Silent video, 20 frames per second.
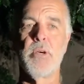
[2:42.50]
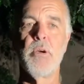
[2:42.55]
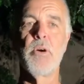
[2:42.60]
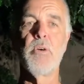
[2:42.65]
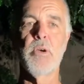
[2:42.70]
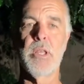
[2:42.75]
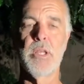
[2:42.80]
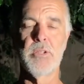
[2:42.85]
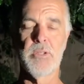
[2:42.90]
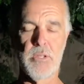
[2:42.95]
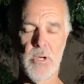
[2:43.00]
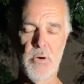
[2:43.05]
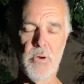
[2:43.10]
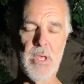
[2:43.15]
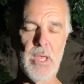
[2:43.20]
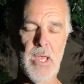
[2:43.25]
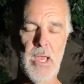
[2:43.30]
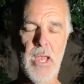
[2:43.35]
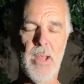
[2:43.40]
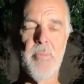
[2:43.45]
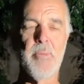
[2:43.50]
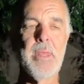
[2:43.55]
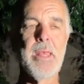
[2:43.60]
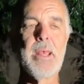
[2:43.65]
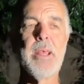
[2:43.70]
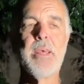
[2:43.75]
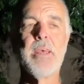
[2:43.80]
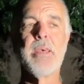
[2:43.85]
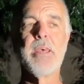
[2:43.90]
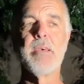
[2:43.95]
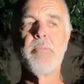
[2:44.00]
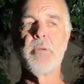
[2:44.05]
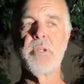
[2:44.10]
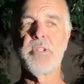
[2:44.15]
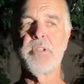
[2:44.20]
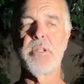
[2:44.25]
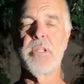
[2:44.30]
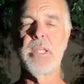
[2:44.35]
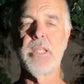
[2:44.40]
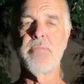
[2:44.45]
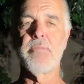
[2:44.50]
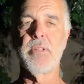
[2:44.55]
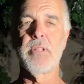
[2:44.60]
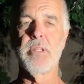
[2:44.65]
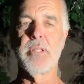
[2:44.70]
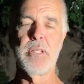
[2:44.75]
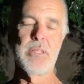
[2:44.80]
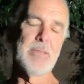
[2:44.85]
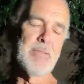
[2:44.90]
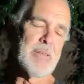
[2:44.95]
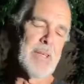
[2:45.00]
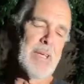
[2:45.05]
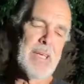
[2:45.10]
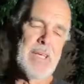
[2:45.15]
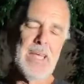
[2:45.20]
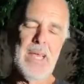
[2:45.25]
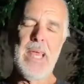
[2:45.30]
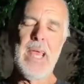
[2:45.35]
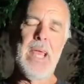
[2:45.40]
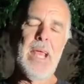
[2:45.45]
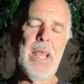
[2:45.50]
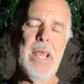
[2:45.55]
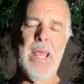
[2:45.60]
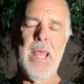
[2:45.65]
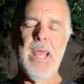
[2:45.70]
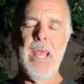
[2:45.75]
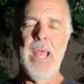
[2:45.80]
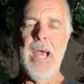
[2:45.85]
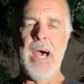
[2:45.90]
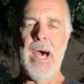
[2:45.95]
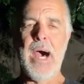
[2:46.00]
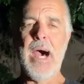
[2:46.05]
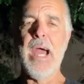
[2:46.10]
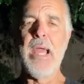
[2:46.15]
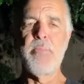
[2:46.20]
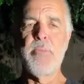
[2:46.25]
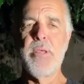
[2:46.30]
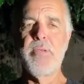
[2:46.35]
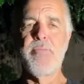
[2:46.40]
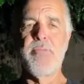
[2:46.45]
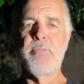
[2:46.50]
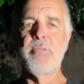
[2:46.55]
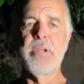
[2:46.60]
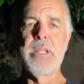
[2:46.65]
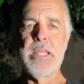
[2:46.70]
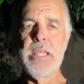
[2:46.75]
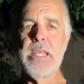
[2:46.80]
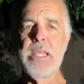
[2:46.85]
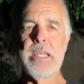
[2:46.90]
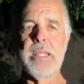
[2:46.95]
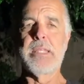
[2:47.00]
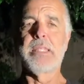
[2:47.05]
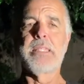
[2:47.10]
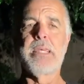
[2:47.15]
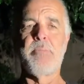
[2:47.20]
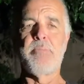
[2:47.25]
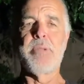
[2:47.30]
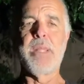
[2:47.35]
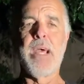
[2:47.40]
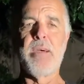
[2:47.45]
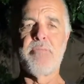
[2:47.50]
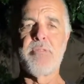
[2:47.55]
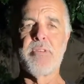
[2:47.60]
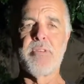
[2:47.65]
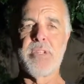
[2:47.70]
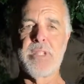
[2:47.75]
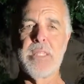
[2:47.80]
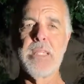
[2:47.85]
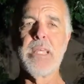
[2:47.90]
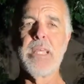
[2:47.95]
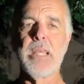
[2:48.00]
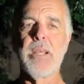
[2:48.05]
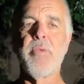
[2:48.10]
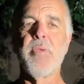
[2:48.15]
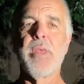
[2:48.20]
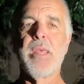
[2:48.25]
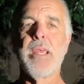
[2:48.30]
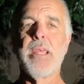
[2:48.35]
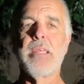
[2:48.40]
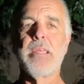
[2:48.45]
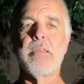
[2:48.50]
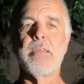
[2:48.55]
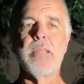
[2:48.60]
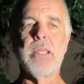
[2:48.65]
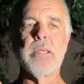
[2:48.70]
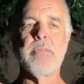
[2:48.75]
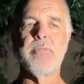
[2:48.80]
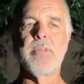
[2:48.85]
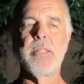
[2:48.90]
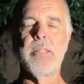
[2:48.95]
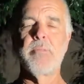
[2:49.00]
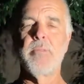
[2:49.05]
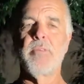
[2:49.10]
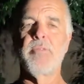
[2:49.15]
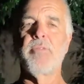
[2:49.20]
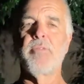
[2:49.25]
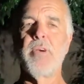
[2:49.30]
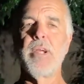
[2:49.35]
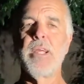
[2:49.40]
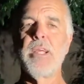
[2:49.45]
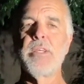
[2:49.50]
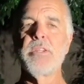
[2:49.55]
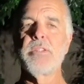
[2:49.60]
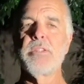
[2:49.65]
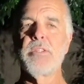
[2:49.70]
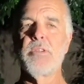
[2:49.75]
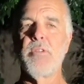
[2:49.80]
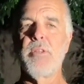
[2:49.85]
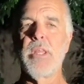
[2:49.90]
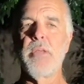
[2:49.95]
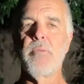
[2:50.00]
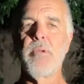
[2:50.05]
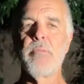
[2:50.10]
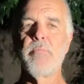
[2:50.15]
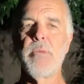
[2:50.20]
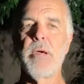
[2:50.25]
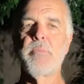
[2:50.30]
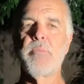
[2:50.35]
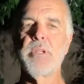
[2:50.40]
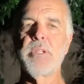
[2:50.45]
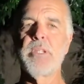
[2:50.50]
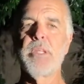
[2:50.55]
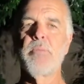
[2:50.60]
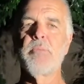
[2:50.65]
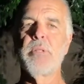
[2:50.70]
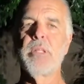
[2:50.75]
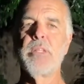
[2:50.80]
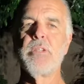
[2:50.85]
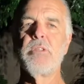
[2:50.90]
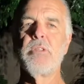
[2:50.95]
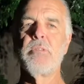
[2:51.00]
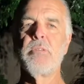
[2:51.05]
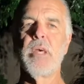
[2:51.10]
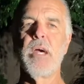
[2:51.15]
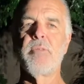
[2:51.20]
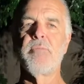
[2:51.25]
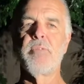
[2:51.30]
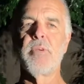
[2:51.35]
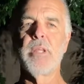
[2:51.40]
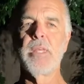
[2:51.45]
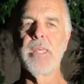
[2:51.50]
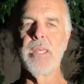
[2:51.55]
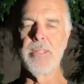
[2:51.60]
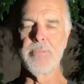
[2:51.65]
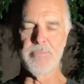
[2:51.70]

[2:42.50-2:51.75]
It's okay. But you're given, it's like I before E except after C. You're giving them a phrase so they remember something they do not forget.